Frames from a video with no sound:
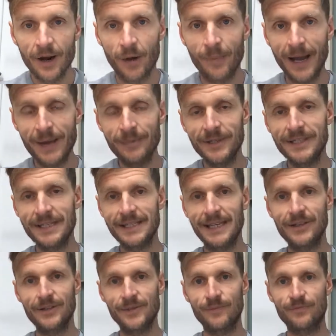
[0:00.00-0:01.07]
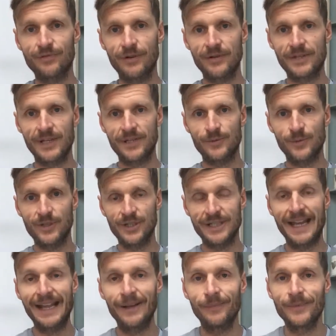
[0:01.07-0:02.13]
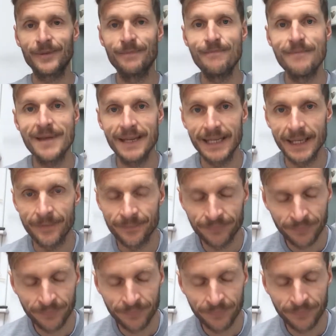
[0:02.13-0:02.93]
I'm happy to send you some process which has helped me.